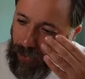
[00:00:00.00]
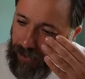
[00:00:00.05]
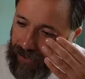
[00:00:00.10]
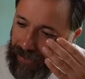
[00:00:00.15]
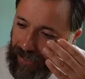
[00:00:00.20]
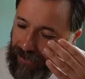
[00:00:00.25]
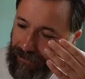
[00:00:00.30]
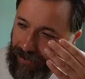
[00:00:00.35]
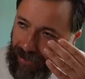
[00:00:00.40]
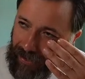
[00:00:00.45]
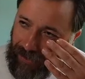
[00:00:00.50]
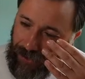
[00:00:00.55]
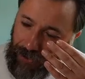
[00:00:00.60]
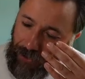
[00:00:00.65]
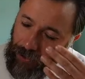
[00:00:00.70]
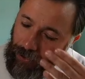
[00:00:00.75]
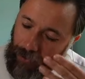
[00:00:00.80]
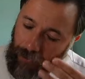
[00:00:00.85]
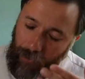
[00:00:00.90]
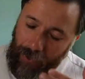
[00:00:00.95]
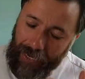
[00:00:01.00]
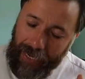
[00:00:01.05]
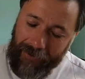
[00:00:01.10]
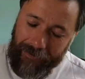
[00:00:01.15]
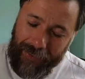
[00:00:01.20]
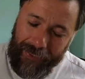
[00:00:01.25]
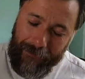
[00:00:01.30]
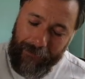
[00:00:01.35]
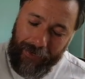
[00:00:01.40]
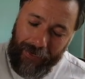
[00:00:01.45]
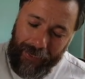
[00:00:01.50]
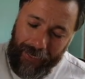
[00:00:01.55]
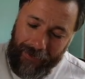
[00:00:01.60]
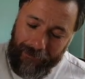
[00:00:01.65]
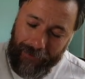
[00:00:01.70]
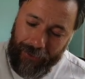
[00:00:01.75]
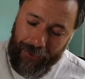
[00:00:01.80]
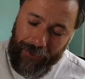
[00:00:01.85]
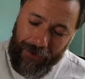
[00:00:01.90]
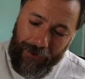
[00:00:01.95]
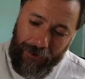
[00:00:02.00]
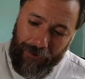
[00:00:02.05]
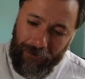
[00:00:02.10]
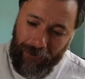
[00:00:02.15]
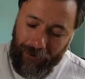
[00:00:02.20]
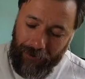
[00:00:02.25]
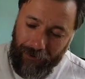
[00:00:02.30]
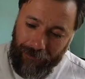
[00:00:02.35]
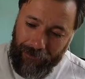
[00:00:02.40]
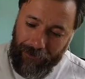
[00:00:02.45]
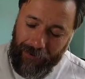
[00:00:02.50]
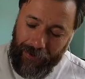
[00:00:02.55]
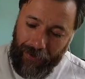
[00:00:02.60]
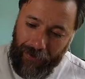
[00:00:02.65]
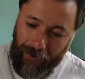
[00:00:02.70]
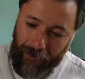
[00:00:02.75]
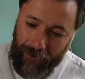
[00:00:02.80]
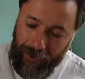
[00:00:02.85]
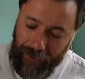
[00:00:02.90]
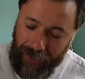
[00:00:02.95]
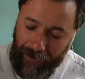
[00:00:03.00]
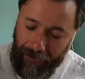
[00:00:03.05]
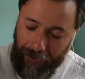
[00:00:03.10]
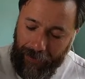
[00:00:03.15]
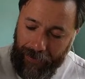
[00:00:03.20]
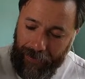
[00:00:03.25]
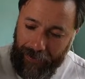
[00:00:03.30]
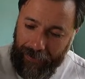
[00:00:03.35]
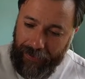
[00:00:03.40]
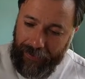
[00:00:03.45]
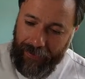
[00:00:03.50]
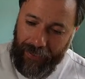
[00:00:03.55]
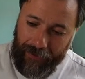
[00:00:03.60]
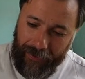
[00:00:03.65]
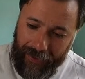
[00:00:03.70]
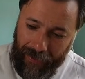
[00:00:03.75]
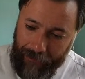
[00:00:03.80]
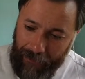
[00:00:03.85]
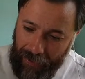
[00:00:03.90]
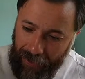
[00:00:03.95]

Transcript: who is giving us, we have some glimpse here of, or some insights,